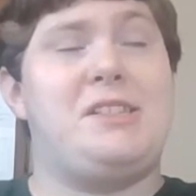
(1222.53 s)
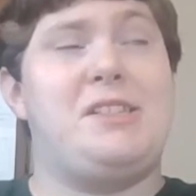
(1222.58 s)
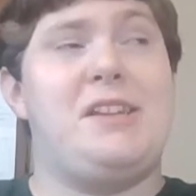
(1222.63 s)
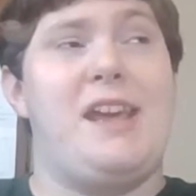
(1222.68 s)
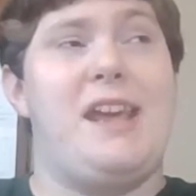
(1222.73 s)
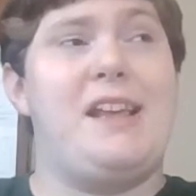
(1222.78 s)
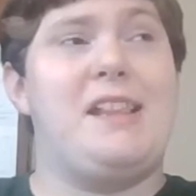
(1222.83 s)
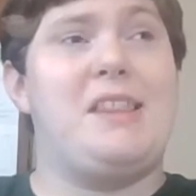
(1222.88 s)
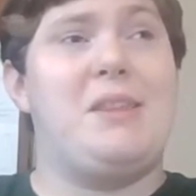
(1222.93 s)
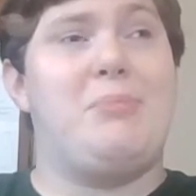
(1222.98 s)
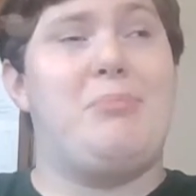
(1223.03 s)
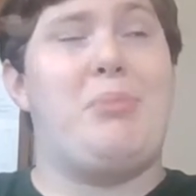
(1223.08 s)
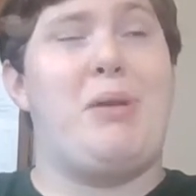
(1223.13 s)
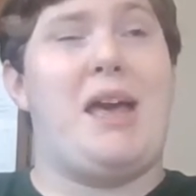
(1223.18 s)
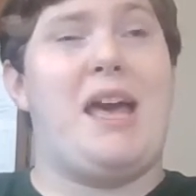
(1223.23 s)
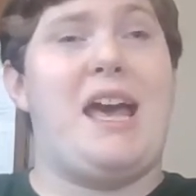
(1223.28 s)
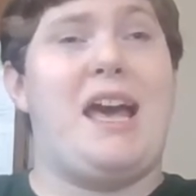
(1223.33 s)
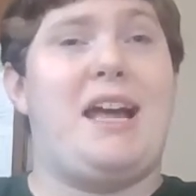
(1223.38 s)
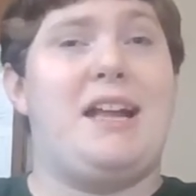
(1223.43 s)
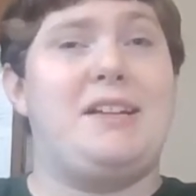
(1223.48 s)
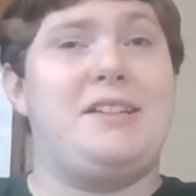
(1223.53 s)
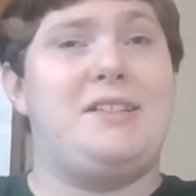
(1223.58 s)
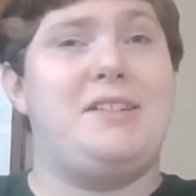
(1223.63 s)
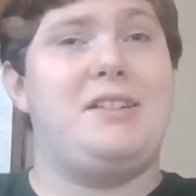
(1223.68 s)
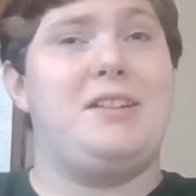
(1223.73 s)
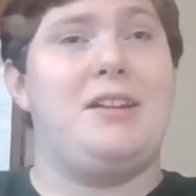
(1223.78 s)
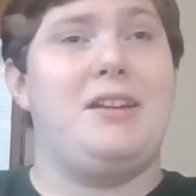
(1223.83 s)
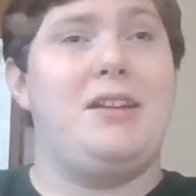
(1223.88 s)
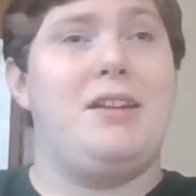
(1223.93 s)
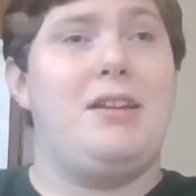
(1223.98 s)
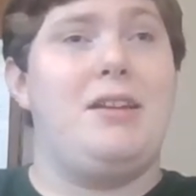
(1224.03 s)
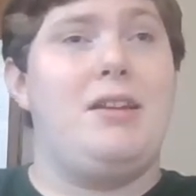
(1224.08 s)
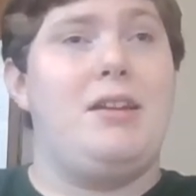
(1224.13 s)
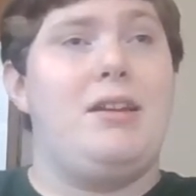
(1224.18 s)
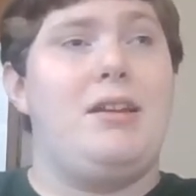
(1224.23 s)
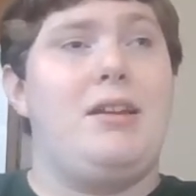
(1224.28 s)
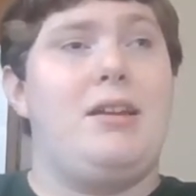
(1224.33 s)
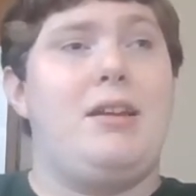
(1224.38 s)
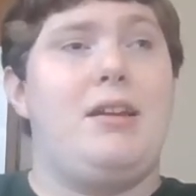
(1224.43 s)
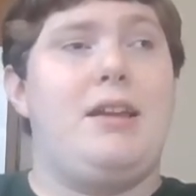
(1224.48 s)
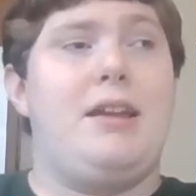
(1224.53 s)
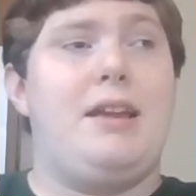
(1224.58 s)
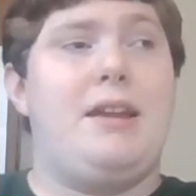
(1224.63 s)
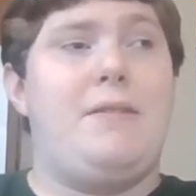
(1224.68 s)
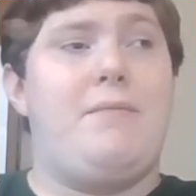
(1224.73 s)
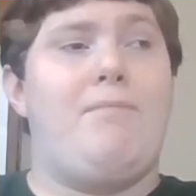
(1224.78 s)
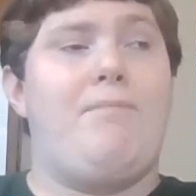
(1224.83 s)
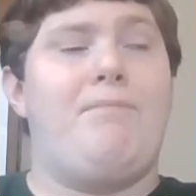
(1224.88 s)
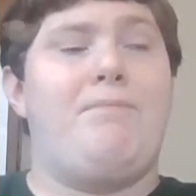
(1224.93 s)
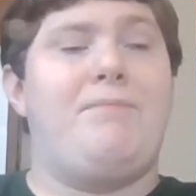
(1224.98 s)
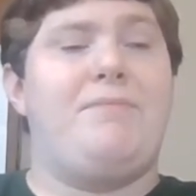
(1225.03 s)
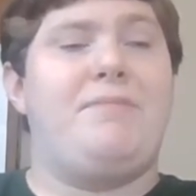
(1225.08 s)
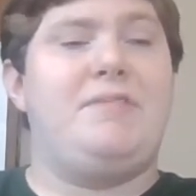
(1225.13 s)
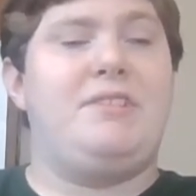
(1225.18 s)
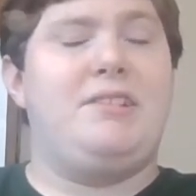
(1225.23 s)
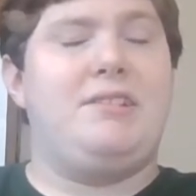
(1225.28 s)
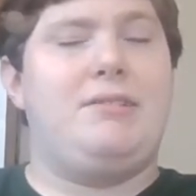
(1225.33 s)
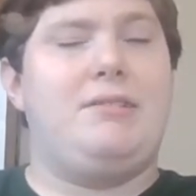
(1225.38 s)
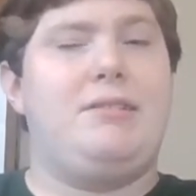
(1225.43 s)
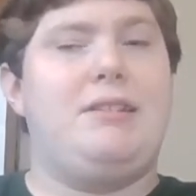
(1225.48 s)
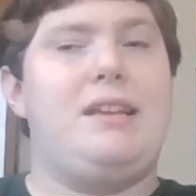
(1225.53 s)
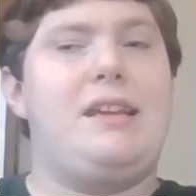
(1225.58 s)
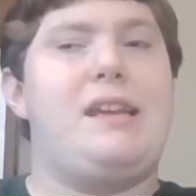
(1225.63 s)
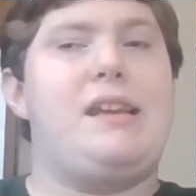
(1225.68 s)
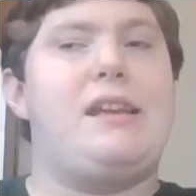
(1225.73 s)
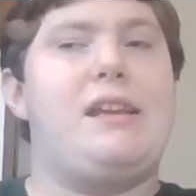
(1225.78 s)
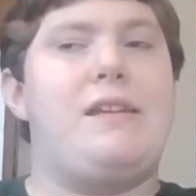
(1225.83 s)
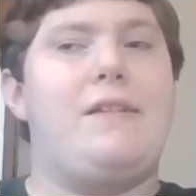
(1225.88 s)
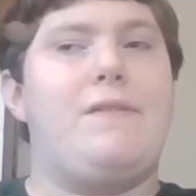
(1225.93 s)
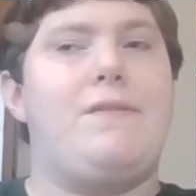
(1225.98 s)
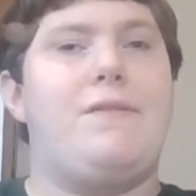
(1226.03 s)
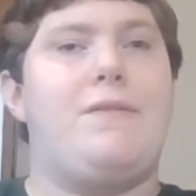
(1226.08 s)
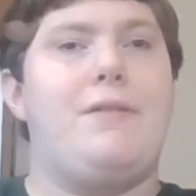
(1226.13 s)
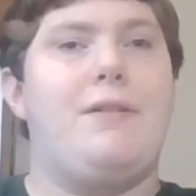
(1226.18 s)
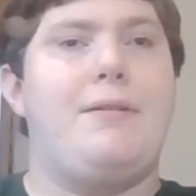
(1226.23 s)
take the badge and leave?